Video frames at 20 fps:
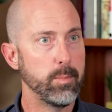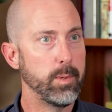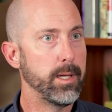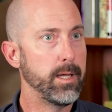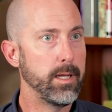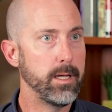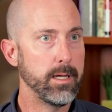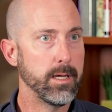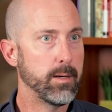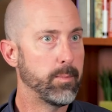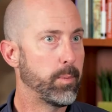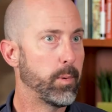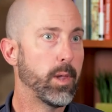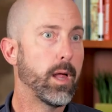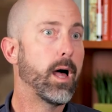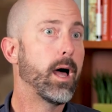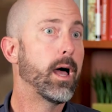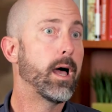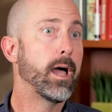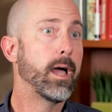be
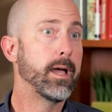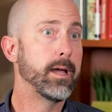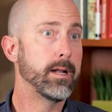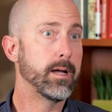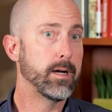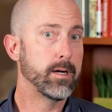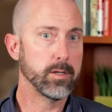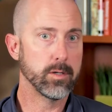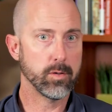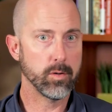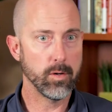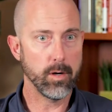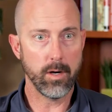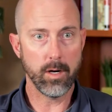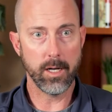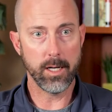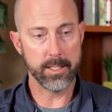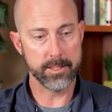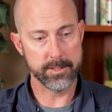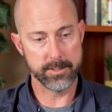applied
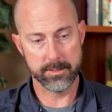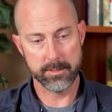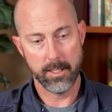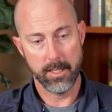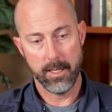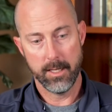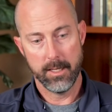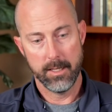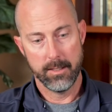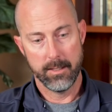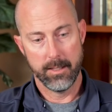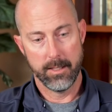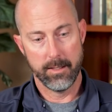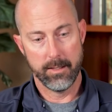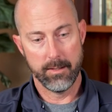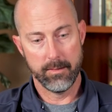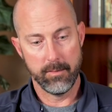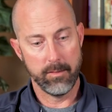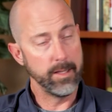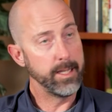across
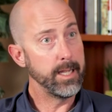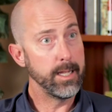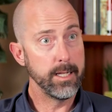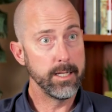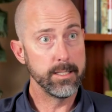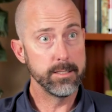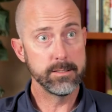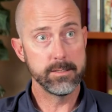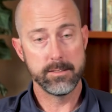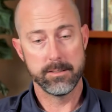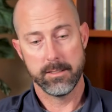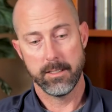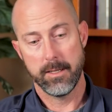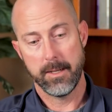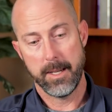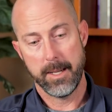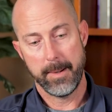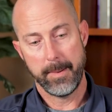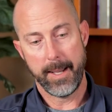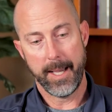leagues,
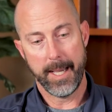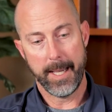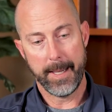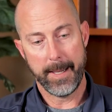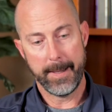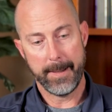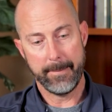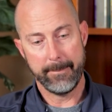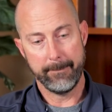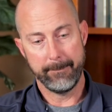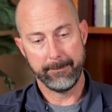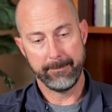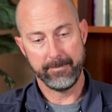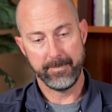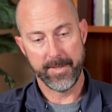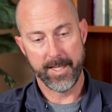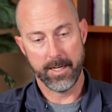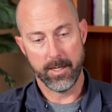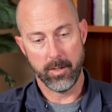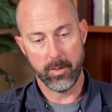
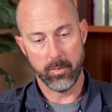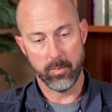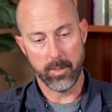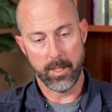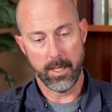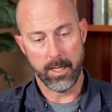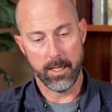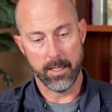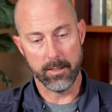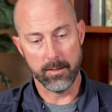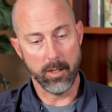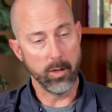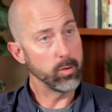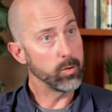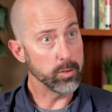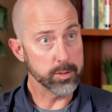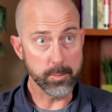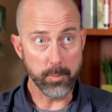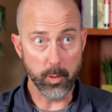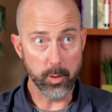
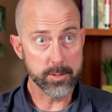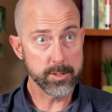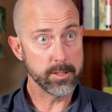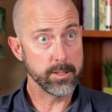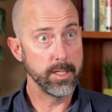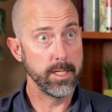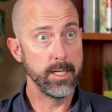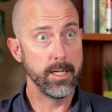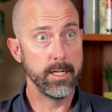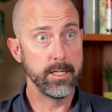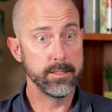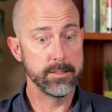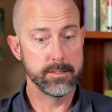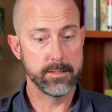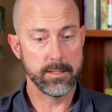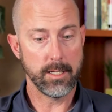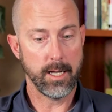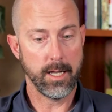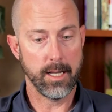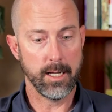local sports
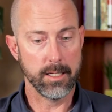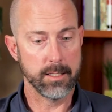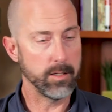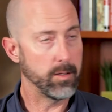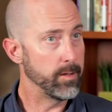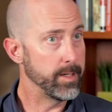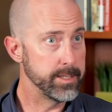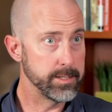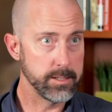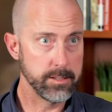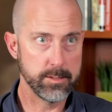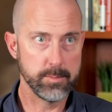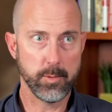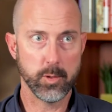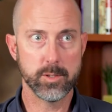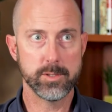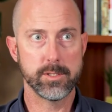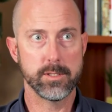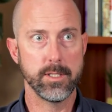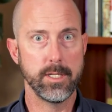leagues, collegiate
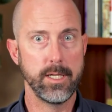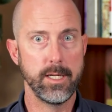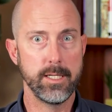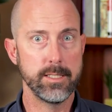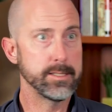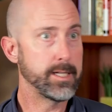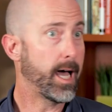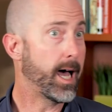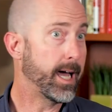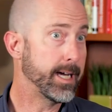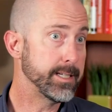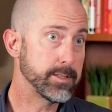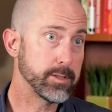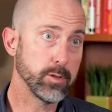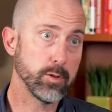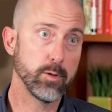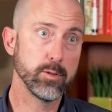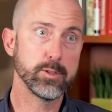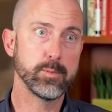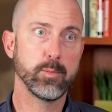sports leagues, high
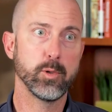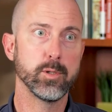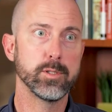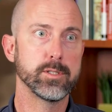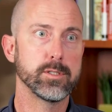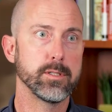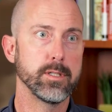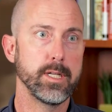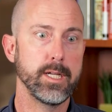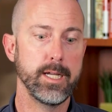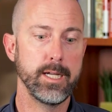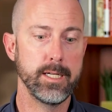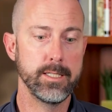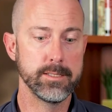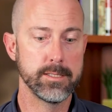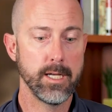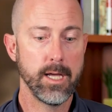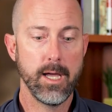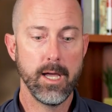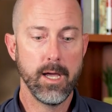school sports
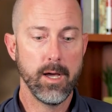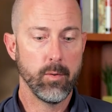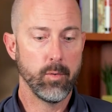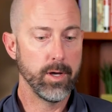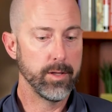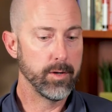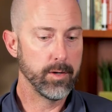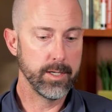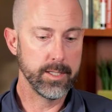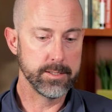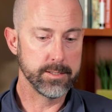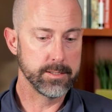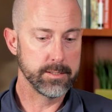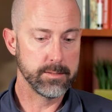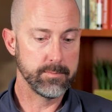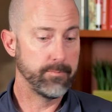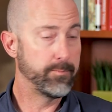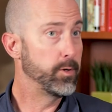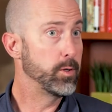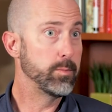leagues, whether it's
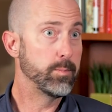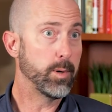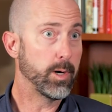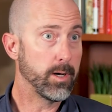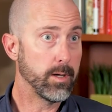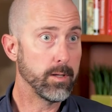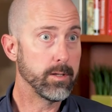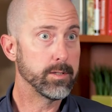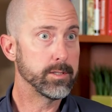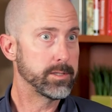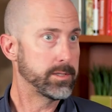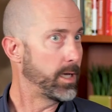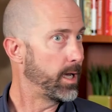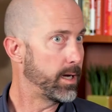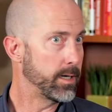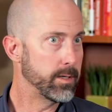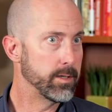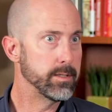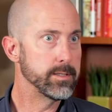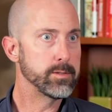football or
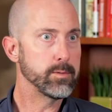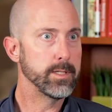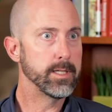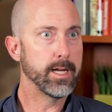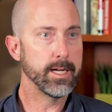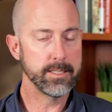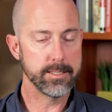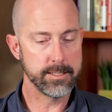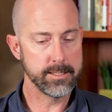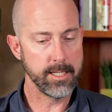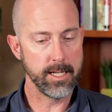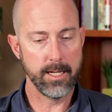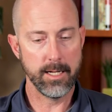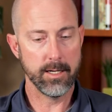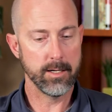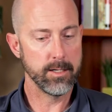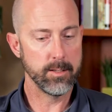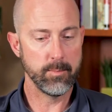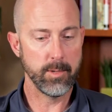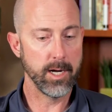soccer, as we like to say
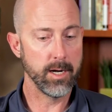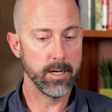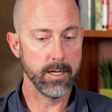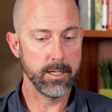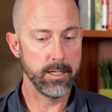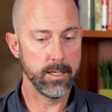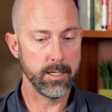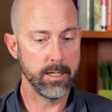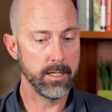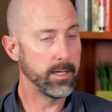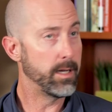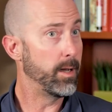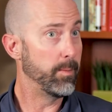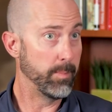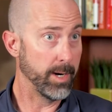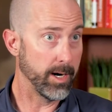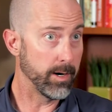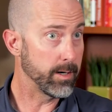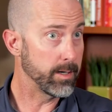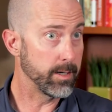here in America,
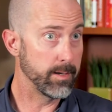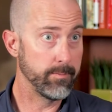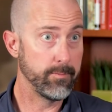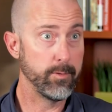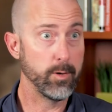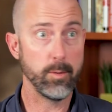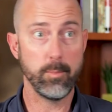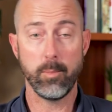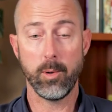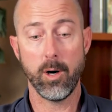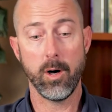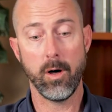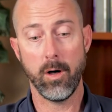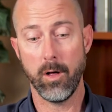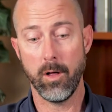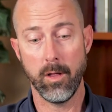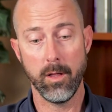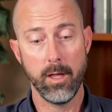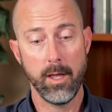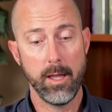American
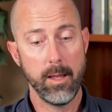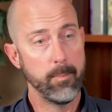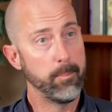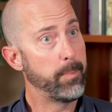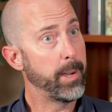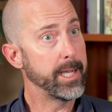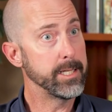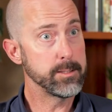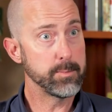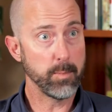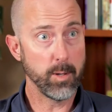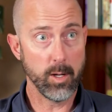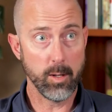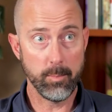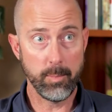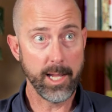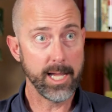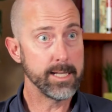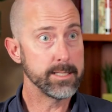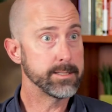football, baseball,
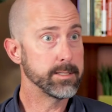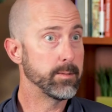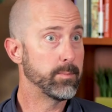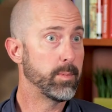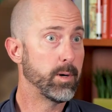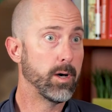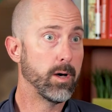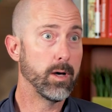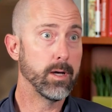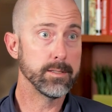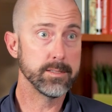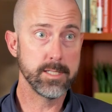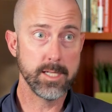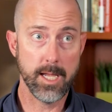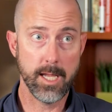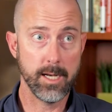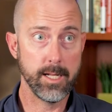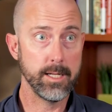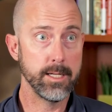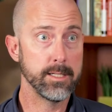basketball,
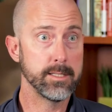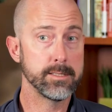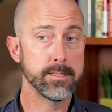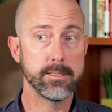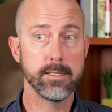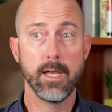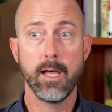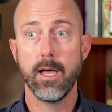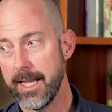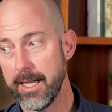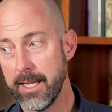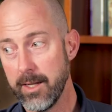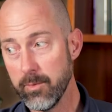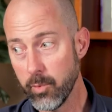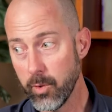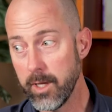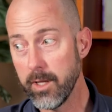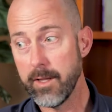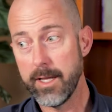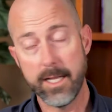tennis. It
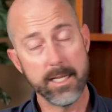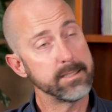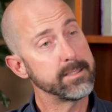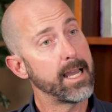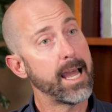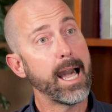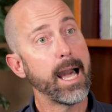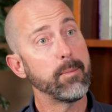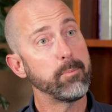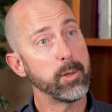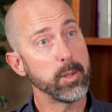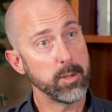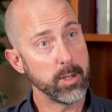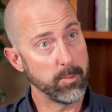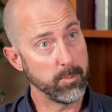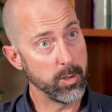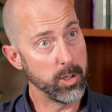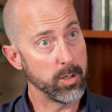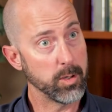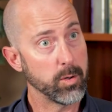really is
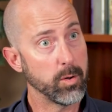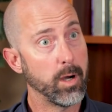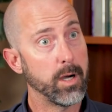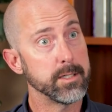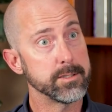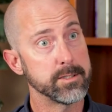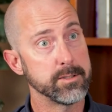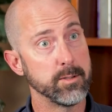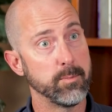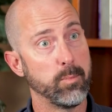applicable across the